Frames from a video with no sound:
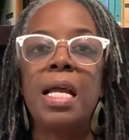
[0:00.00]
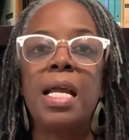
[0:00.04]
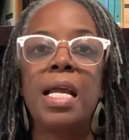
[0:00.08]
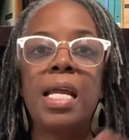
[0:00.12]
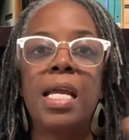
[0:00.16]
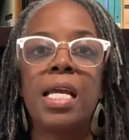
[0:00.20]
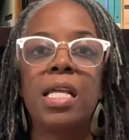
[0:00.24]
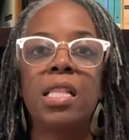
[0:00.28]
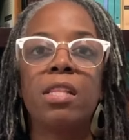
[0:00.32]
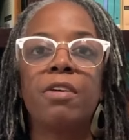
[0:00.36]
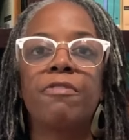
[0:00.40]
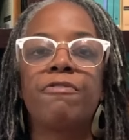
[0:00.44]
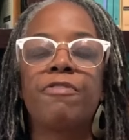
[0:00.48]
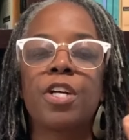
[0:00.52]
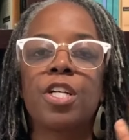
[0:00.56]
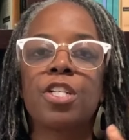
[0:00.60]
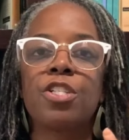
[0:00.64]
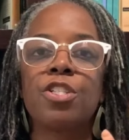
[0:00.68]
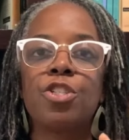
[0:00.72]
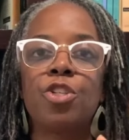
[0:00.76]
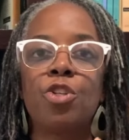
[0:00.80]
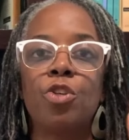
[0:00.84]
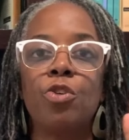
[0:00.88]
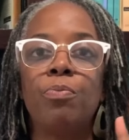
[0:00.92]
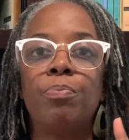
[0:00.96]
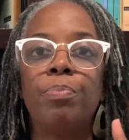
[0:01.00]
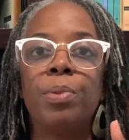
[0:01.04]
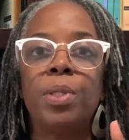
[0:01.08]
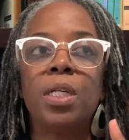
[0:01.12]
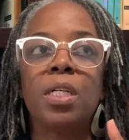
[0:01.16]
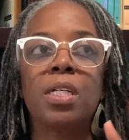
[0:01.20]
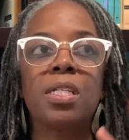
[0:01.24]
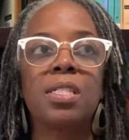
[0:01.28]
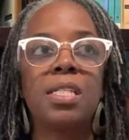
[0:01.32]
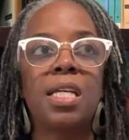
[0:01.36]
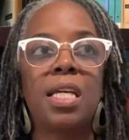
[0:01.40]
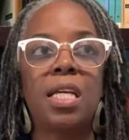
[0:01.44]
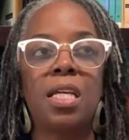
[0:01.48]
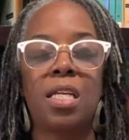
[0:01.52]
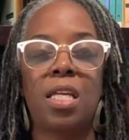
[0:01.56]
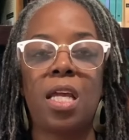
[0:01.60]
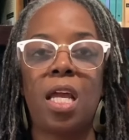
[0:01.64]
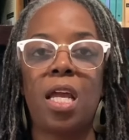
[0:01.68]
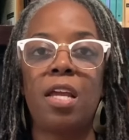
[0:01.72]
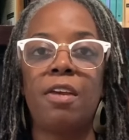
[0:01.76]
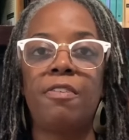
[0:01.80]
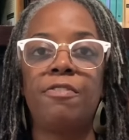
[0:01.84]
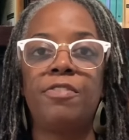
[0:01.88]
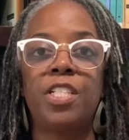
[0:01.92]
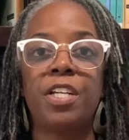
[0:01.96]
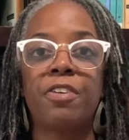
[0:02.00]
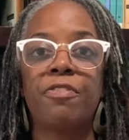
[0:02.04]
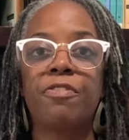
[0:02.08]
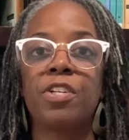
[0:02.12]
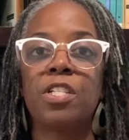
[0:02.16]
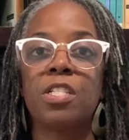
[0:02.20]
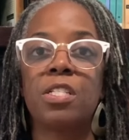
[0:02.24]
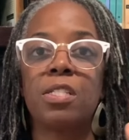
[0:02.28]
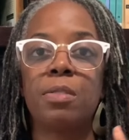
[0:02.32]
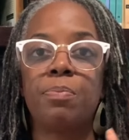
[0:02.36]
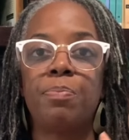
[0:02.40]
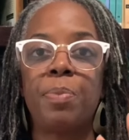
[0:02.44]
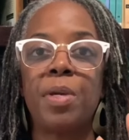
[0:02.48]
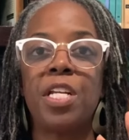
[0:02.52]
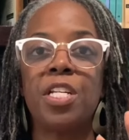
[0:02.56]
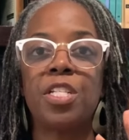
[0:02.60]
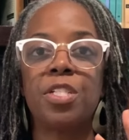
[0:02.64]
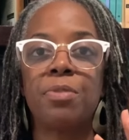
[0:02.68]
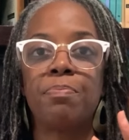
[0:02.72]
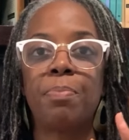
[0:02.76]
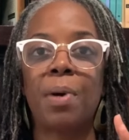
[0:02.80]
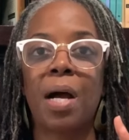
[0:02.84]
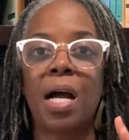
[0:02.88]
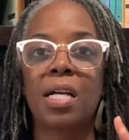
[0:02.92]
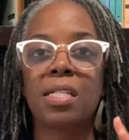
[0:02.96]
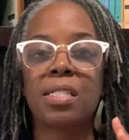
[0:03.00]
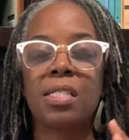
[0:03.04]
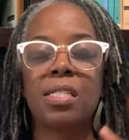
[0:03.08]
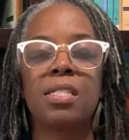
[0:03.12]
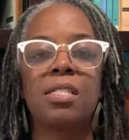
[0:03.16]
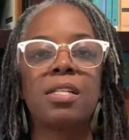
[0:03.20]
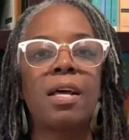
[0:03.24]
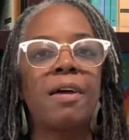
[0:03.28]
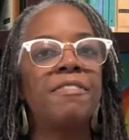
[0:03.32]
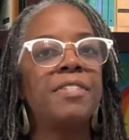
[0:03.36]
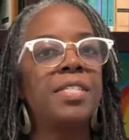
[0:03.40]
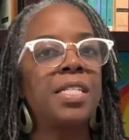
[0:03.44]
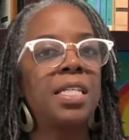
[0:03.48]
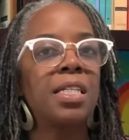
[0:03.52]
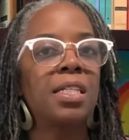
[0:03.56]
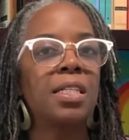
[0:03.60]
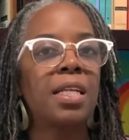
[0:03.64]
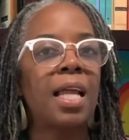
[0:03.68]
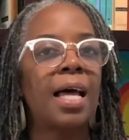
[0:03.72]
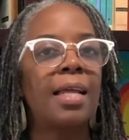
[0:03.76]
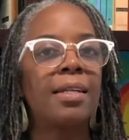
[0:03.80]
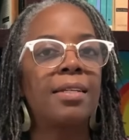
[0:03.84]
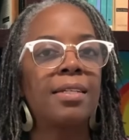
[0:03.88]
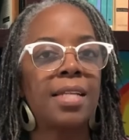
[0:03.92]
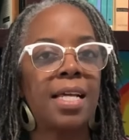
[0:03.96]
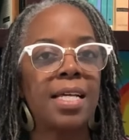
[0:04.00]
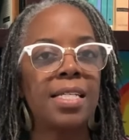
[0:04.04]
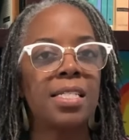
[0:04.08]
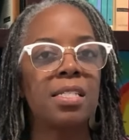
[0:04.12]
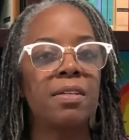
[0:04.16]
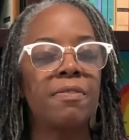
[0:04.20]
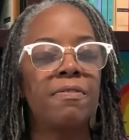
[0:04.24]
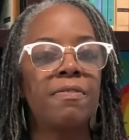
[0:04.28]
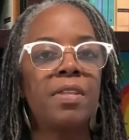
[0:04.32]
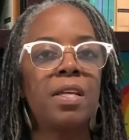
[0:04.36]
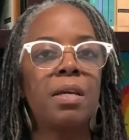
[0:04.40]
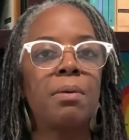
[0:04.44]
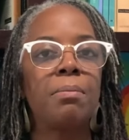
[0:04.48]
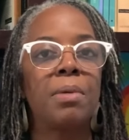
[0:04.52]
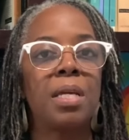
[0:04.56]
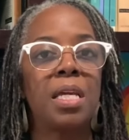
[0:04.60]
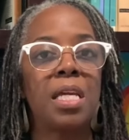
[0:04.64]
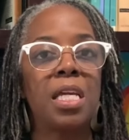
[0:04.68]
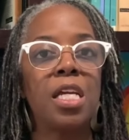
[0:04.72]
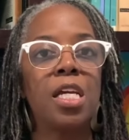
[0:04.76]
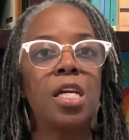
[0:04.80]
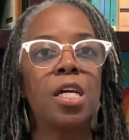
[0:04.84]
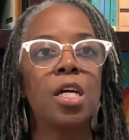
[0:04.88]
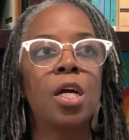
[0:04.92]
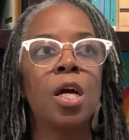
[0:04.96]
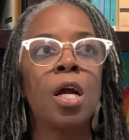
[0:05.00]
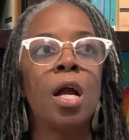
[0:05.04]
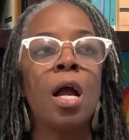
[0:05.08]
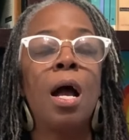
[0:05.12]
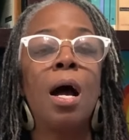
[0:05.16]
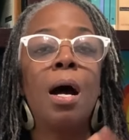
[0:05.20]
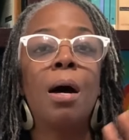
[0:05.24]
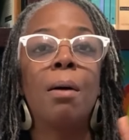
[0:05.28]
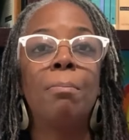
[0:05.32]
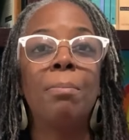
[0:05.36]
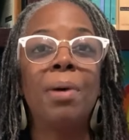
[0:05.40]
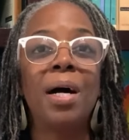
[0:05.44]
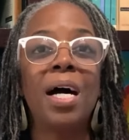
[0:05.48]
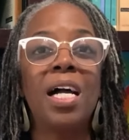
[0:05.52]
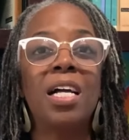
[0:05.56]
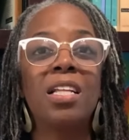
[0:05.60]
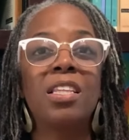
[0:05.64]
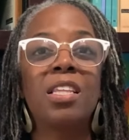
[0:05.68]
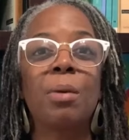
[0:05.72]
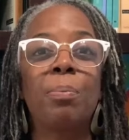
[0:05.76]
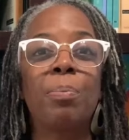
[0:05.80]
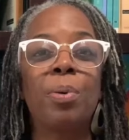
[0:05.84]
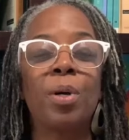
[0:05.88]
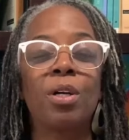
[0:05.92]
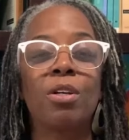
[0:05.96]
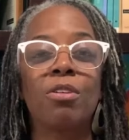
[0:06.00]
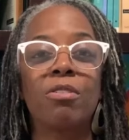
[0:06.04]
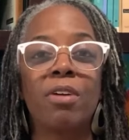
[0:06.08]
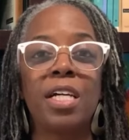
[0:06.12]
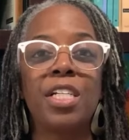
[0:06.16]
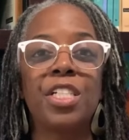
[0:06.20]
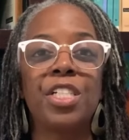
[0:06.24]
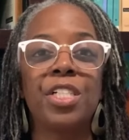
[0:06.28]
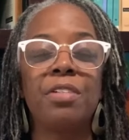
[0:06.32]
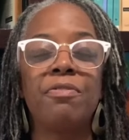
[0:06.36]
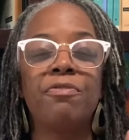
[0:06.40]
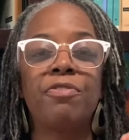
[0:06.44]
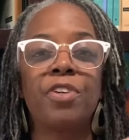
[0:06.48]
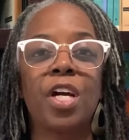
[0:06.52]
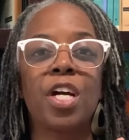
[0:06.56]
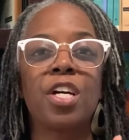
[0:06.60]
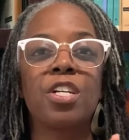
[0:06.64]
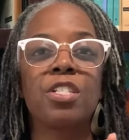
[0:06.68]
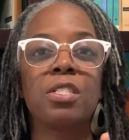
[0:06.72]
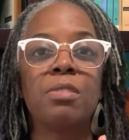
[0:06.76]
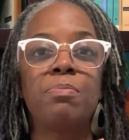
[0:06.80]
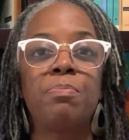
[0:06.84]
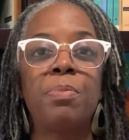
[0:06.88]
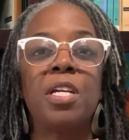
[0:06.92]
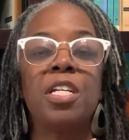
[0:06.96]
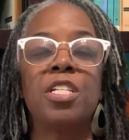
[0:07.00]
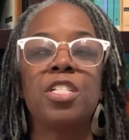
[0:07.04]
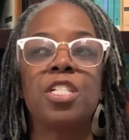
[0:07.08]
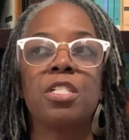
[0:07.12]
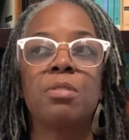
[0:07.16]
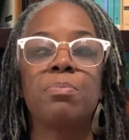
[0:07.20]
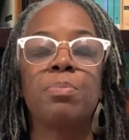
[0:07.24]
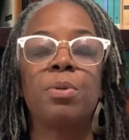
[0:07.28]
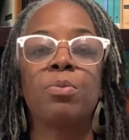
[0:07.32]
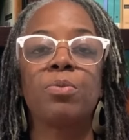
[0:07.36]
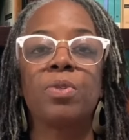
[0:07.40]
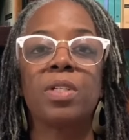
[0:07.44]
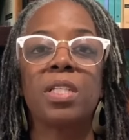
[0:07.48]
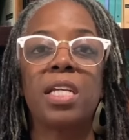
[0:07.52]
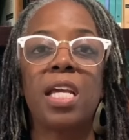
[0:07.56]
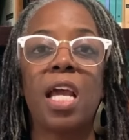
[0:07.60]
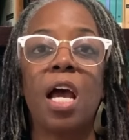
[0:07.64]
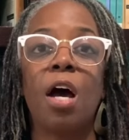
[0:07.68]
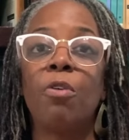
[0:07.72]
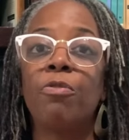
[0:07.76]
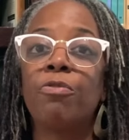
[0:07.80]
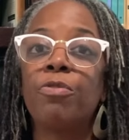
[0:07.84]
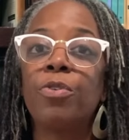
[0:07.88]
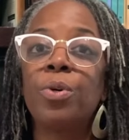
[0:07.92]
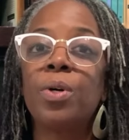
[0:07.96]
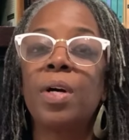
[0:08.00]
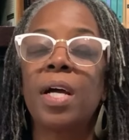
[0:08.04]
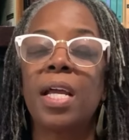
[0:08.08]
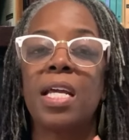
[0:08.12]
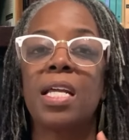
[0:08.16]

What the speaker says: In the first 2 books, it gave different speech boxes. I've seen a lot less of them here, but the progression for her speech has been really helpful.